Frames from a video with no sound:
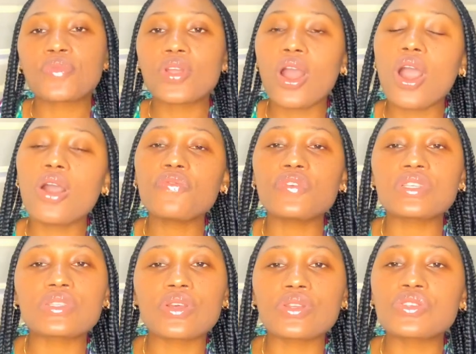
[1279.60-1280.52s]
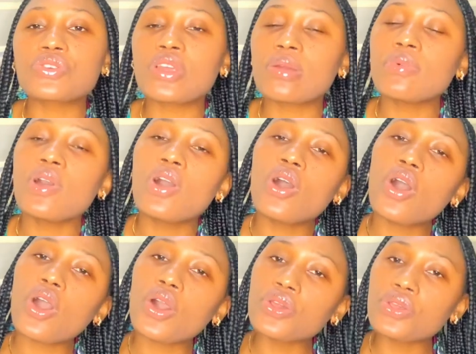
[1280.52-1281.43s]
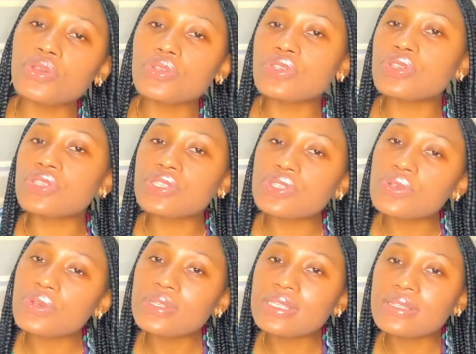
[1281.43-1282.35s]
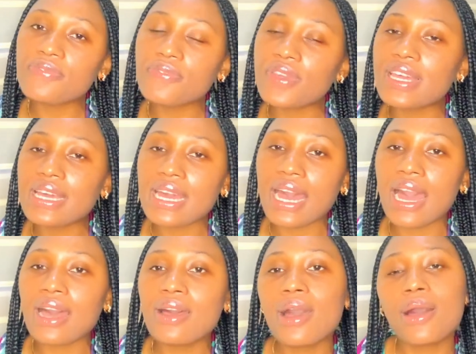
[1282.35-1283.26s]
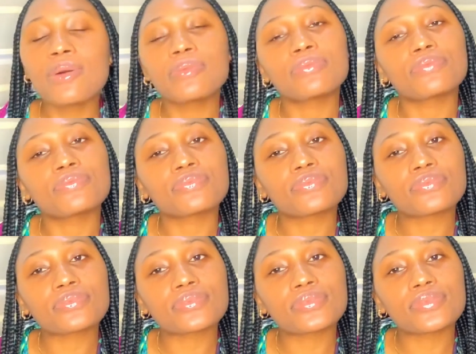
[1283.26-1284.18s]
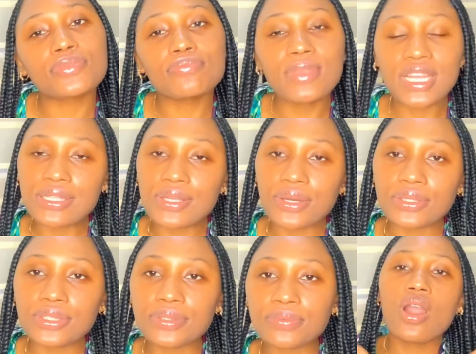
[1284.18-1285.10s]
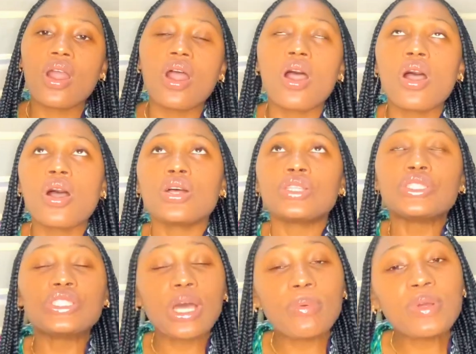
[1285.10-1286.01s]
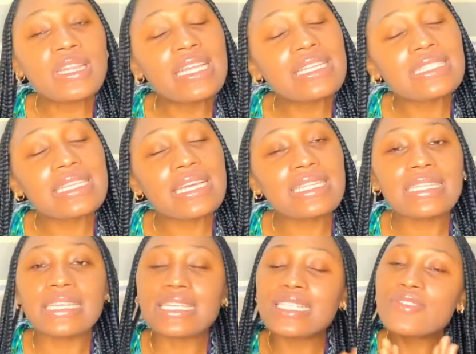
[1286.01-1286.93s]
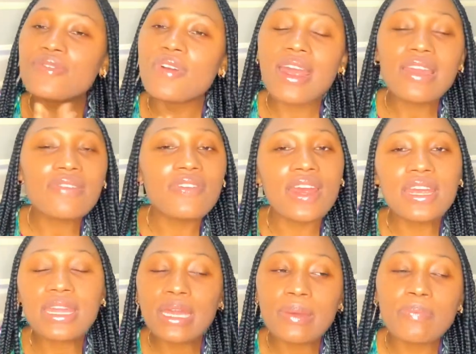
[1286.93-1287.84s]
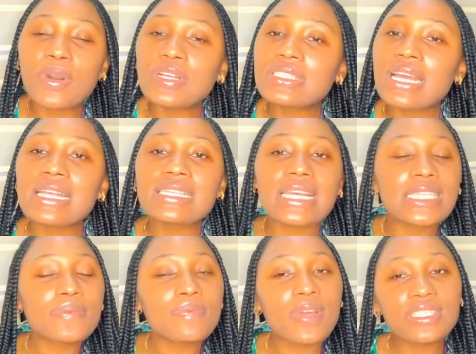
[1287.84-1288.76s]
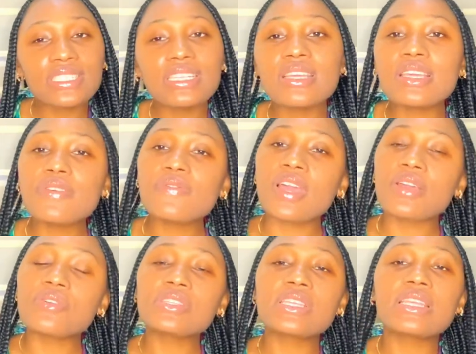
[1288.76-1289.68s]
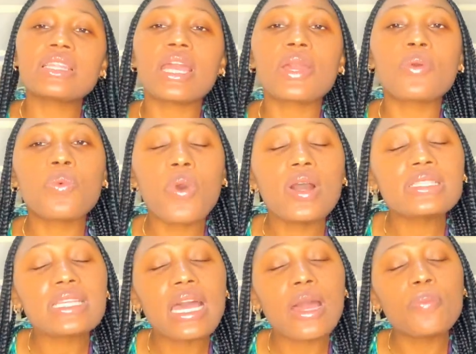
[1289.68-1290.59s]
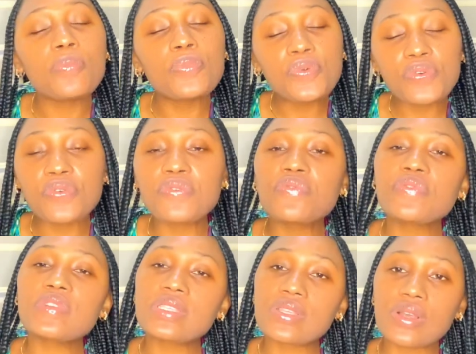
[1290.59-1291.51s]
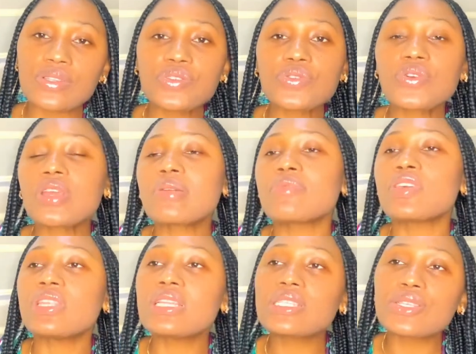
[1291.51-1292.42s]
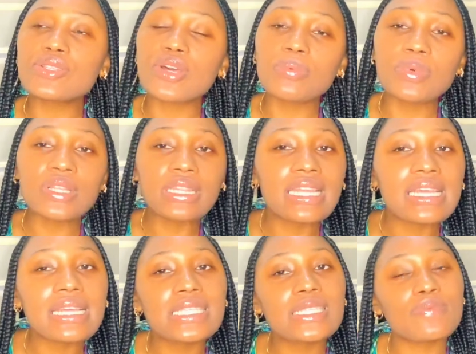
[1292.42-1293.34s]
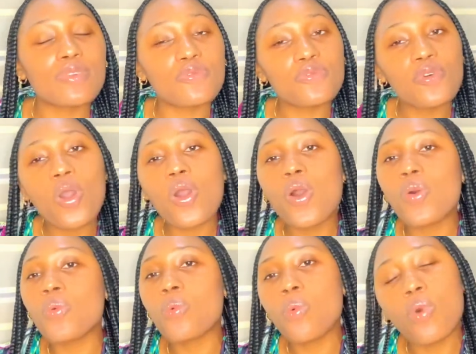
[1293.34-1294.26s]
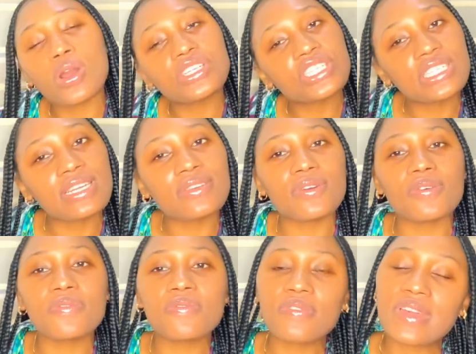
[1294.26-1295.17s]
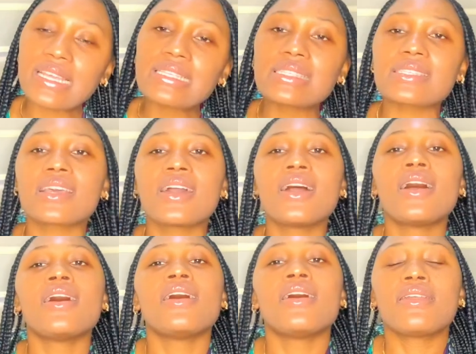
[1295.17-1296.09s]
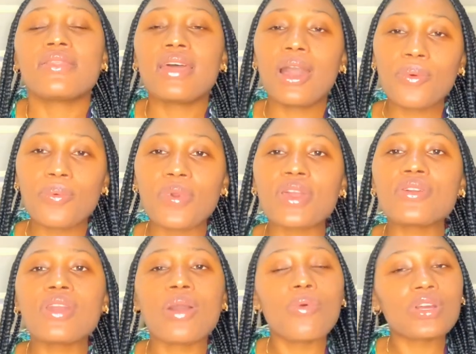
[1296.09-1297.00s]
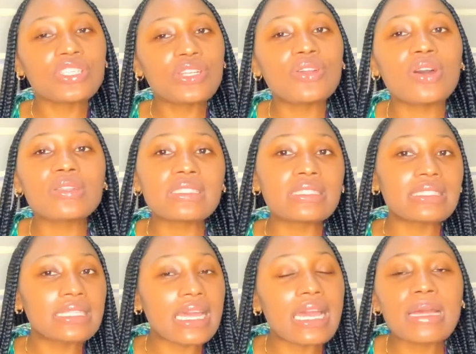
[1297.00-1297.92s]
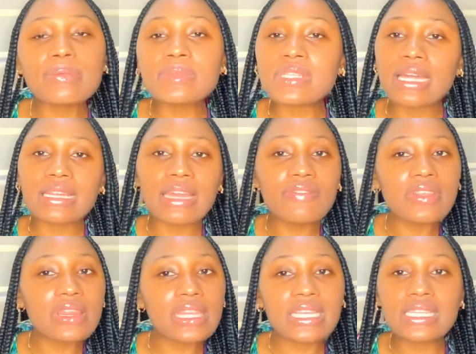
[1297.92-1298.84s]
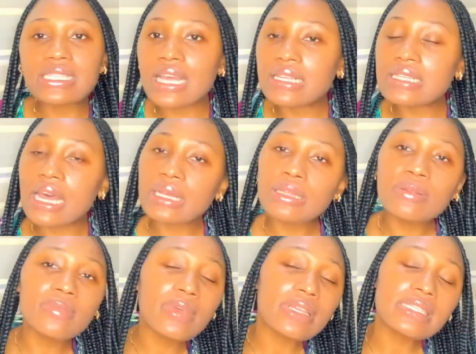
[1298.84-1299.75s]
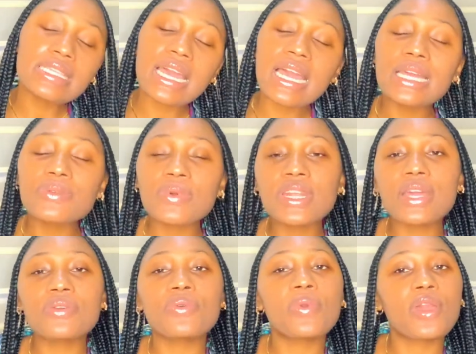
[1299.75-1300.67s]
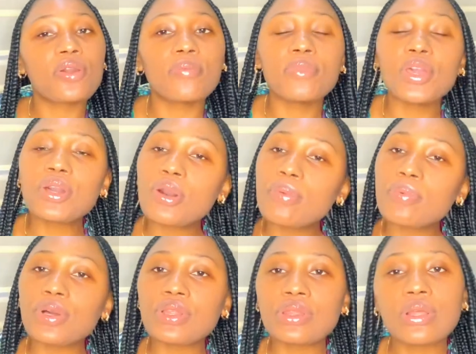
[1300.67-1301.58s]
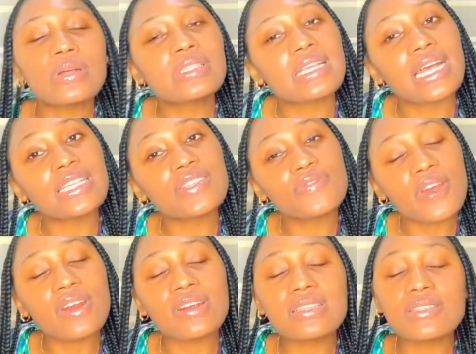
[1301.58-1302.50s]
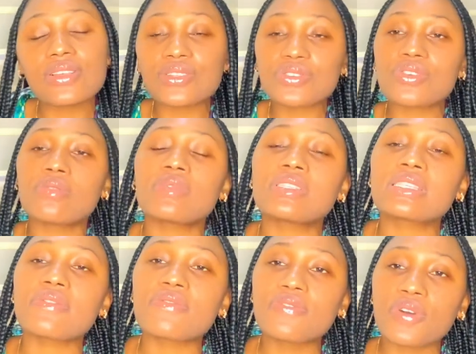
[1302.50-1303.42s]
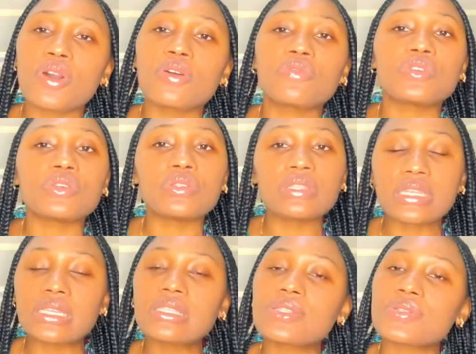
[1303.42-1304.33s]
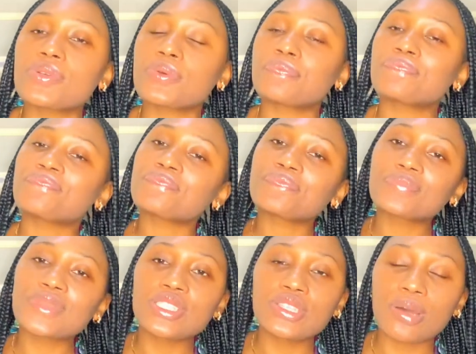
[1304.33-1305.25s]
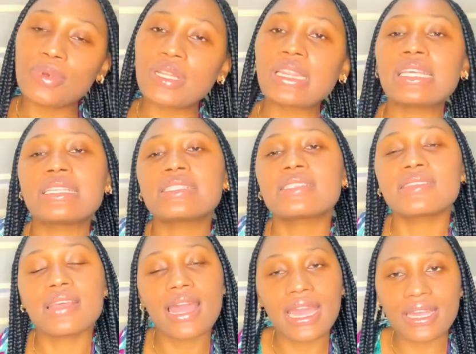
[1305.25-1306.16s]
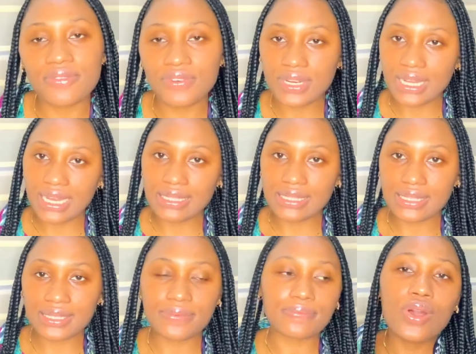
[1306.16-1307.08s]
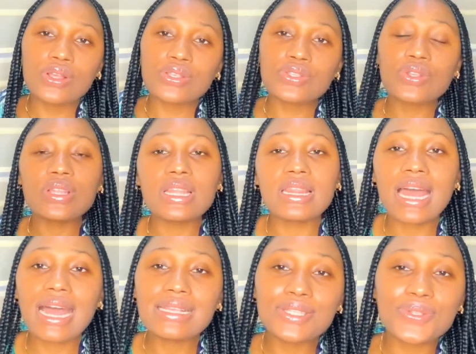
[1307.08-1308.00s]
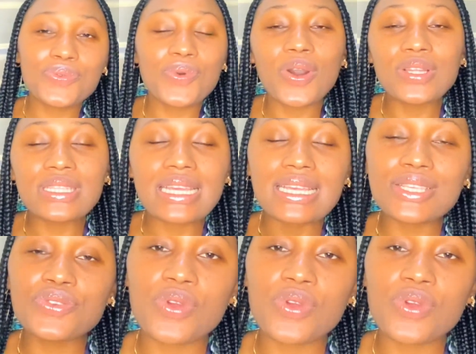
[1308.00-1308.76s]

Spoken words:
of your sunscreen, or use the 2-finger method. Double cleansing is very important, especially if you are using a waterproof sunscreen. You need to double cleanse before washing your face. That way you are washing all the dirt and everything. It has acclimated, whether you wear your makeup or not. As far as sunscreen is involved, you need to double cleanse every night. So the last one is